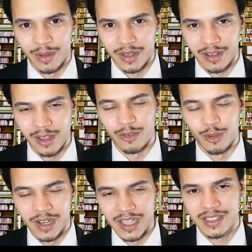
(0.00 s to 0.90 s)
We're going to go
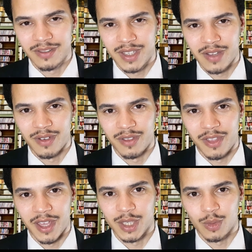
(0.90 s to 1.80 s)
through a list of different
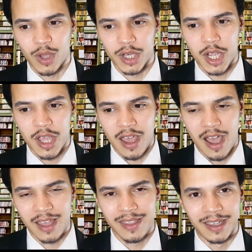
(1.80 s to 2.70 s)
things which
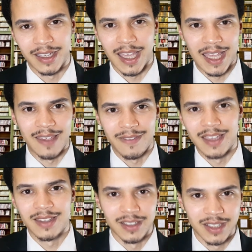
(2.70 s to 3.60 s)
I think if they
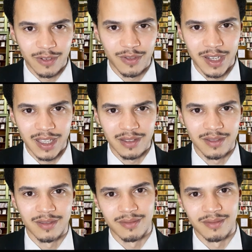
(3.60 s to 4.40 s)
had done differently,